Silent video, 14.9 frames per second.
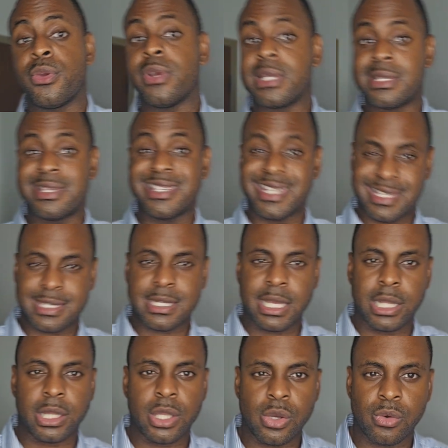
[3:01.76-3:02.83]
your
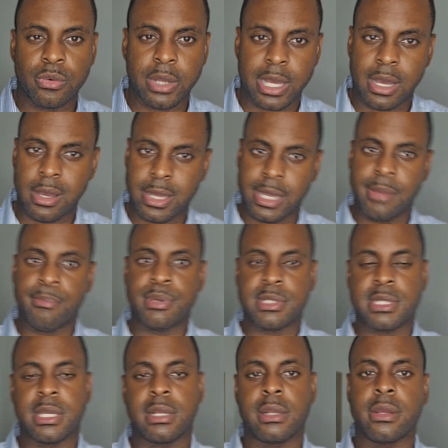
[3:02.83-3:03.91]
existing loan in
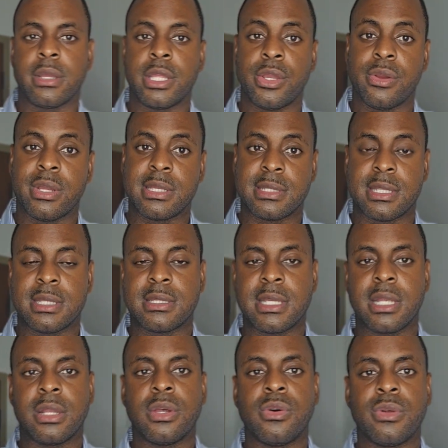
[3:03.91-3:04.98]
particular, your
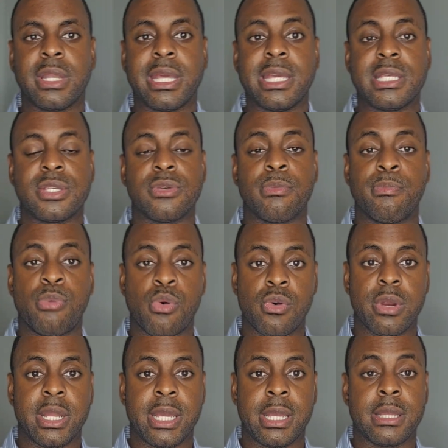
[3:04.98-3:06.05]
existing loan is
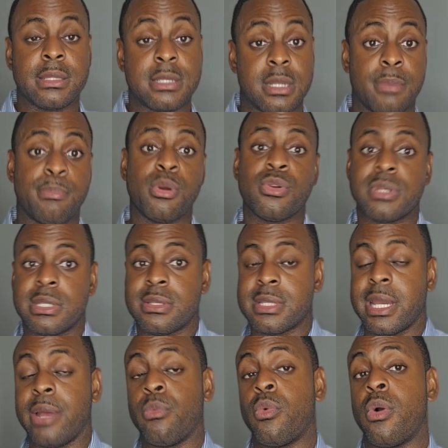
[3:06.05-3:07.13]
reporting to the person
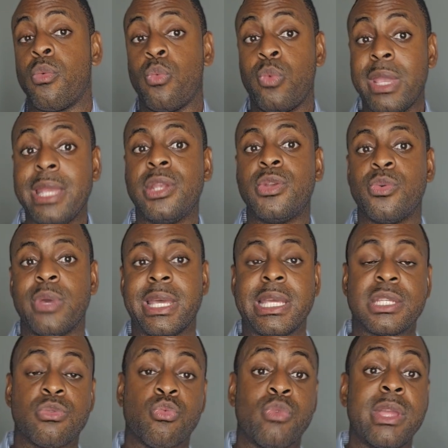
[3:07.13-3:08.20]
side. What we do
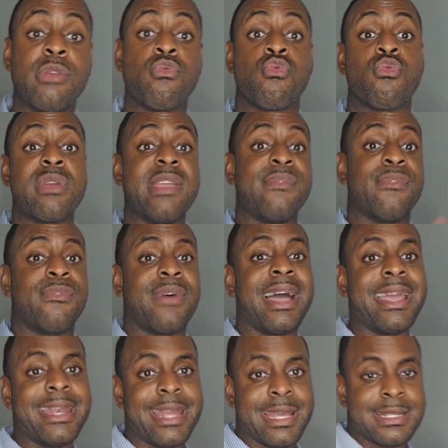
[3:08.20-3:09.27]
is we
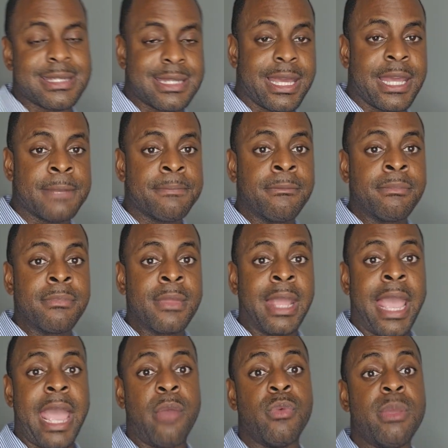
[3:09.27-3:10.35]
refinance that
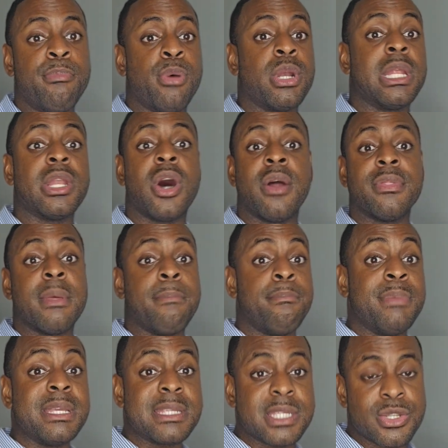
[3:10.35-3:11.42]
and we put it on the
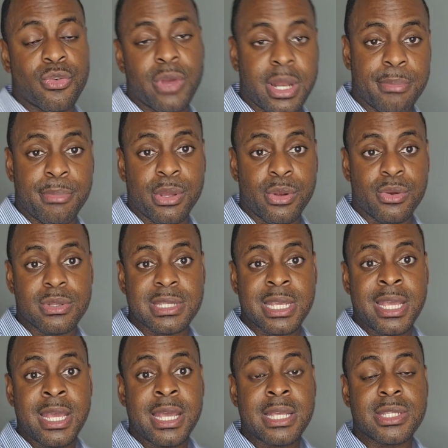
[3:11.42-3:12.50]
business credit bureaus.
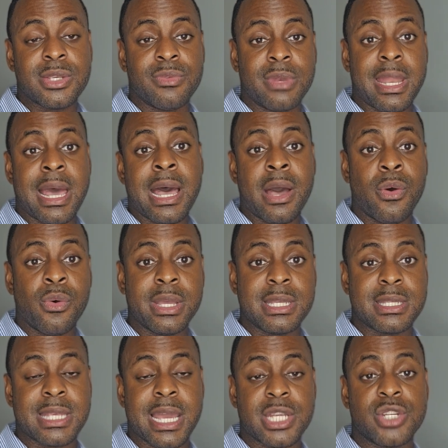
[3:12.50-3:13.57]
So now
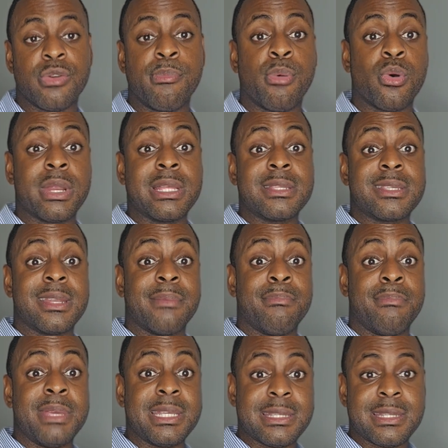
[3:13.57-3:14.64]
it's actually reporting to the
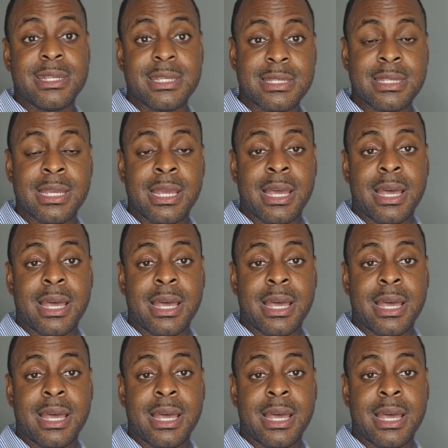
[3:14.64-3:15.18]
business